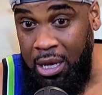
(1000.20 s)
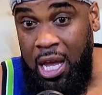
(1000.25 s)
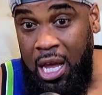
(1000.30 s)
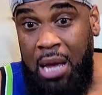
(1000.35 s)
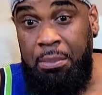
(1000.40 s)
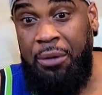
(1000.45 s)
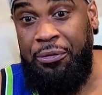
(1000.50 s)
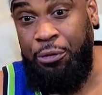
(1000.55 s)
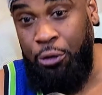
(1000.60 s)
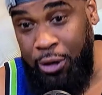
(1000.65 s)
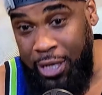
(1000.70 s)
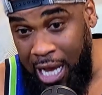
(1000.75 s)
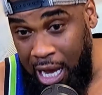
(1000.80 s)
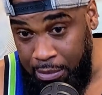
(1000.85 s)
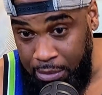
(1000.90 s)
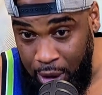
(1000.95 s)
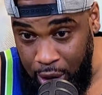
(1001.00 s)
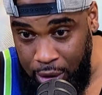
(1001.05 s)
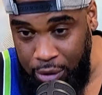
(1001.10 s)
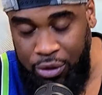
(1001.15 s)
before y'all
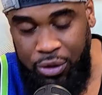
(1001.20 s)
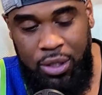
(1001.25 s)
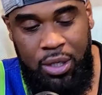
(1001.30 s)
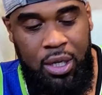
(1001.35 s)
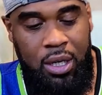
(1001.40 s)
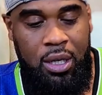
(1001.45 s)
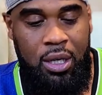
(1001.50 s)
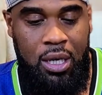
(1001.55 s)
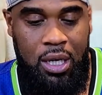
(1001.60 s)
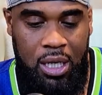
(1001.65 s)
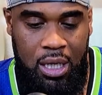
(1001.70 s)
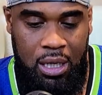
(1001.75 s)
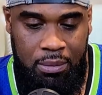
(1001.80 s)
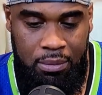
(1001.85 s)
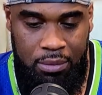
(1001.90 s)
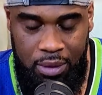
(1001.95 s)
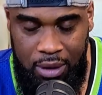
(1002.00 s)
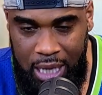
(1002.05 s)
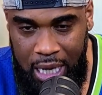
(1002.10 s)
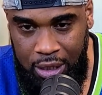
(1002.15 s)
merged.
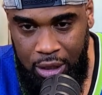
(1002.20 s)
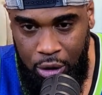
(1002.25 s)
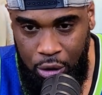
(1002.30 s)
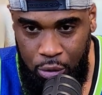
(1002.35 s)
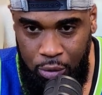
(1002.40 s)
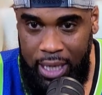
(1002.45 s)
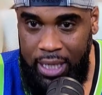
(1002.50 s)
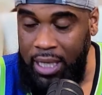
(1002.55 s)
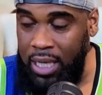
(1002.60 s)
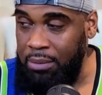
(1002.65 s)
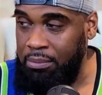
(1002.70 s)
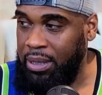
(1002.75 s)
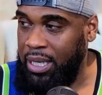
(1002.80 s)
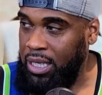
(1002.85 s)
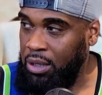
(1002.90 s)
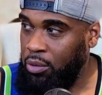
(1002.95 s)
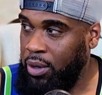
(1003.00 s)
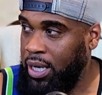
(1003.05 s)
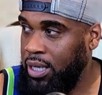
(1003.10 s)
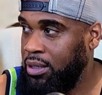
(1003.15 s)
Y'all know who I am, but
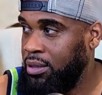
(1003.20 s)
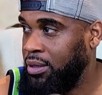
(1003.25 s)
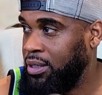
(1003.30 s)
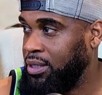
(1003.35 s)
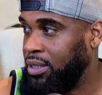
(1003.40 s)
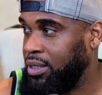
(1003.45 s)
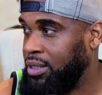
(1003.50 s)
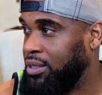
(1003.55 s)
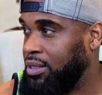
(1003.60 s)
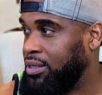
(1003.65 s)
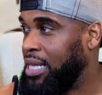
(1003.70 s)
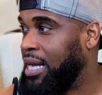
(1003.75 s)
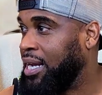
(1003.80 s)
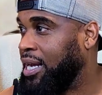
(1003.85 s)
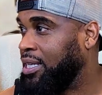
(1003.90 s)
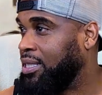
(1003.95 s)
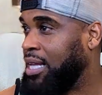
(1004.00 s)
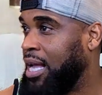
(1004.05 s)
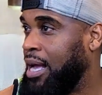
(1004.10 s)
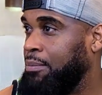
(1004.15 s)
anyway, let's not get
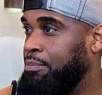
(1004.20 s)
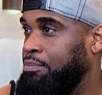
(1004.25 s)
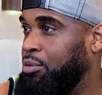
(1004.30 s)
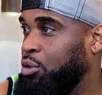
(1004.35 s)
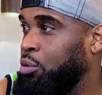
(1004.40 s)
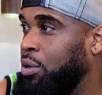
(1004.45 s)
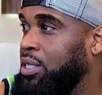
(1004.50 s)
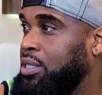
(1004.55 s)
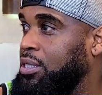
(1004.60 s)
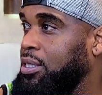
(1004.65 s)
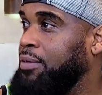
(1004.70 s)
that twisted.